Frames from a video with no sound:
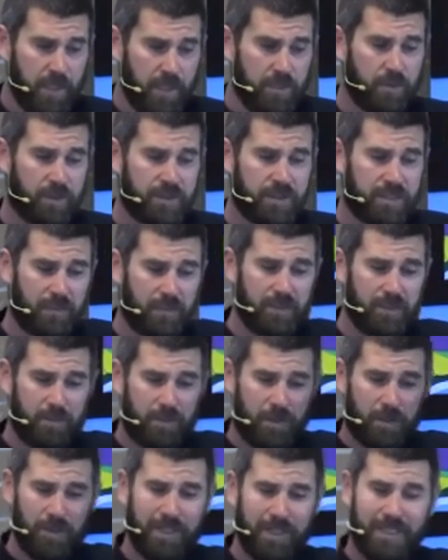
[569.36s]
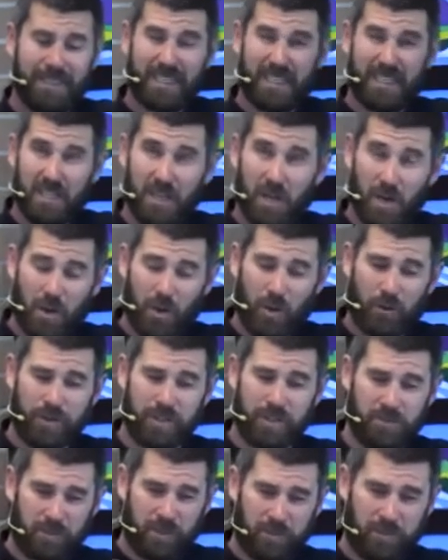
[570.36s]
So as some of the people in the know,
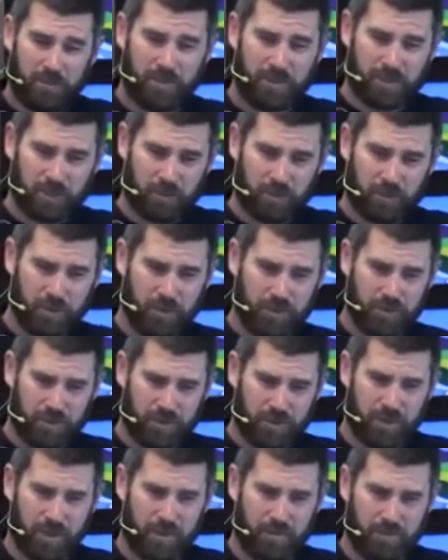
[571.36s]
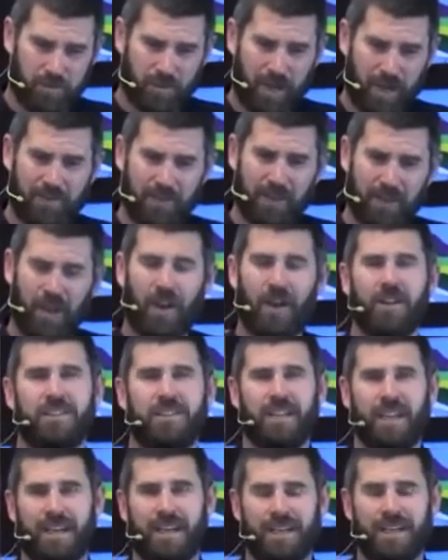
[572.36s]
these people in Jerusalem, they're having a hard
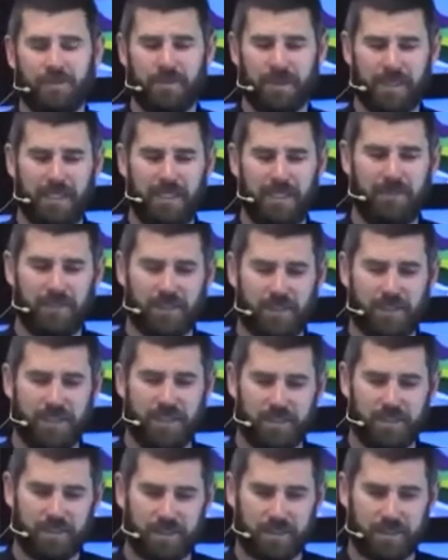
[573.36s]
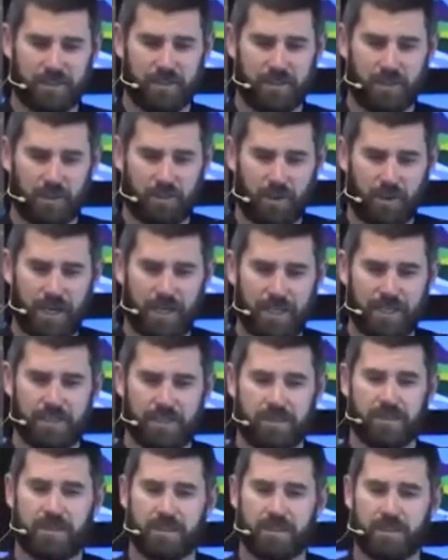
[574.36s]
time believing Jesus is the
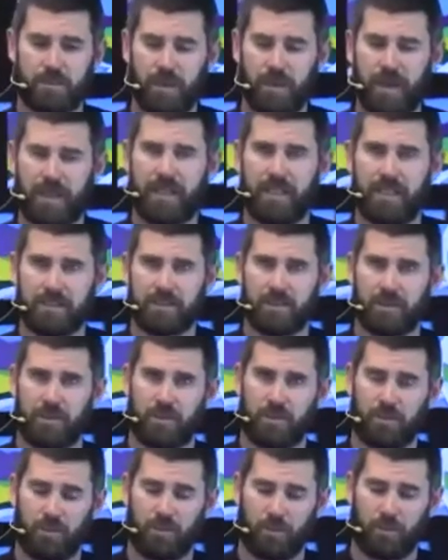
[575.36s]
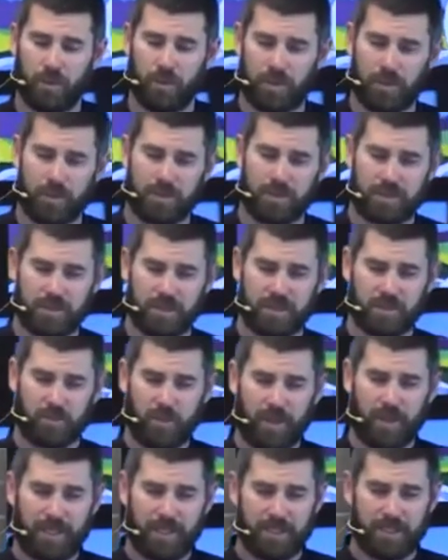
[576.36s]
Christ, despite his own words,
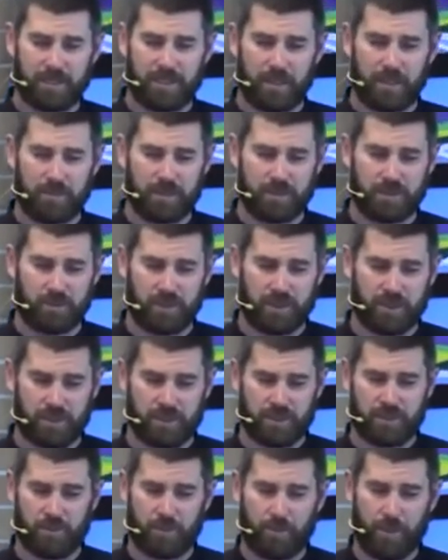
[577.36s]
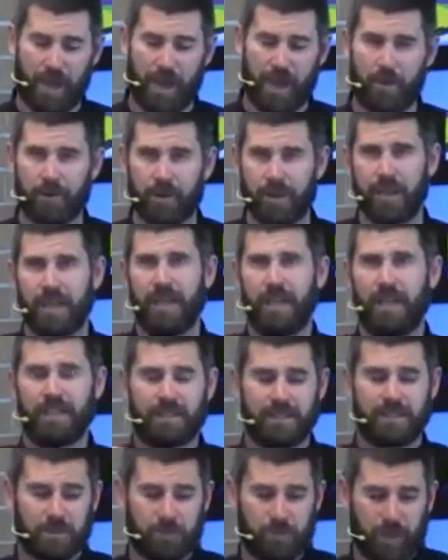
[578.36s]
despite his demonstrations of power,
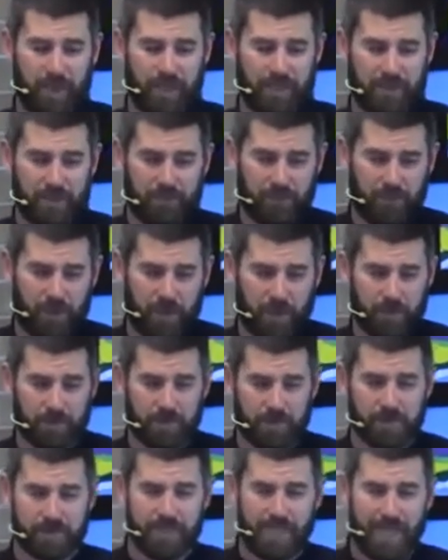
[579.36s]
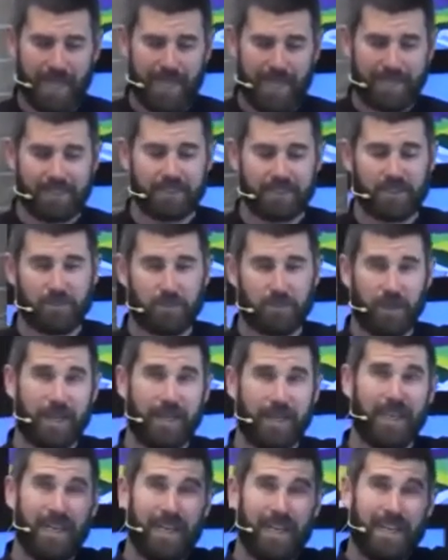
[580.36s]
despite the followers, and
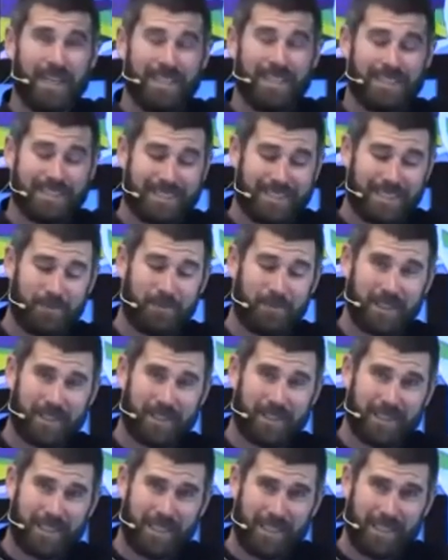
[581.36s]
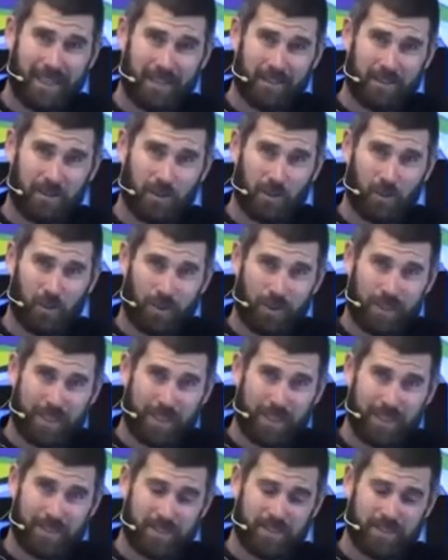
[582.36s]
despite seemingly
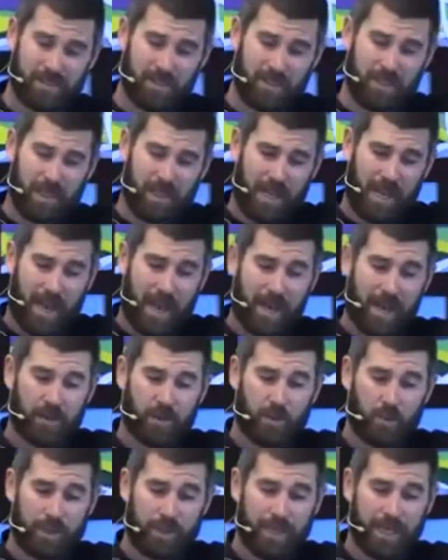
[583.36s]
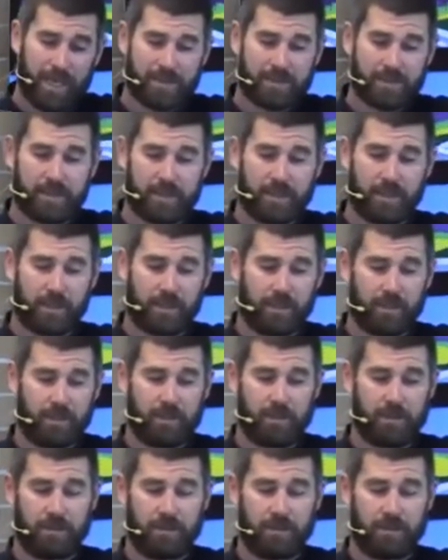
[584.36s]
authorities acquiescing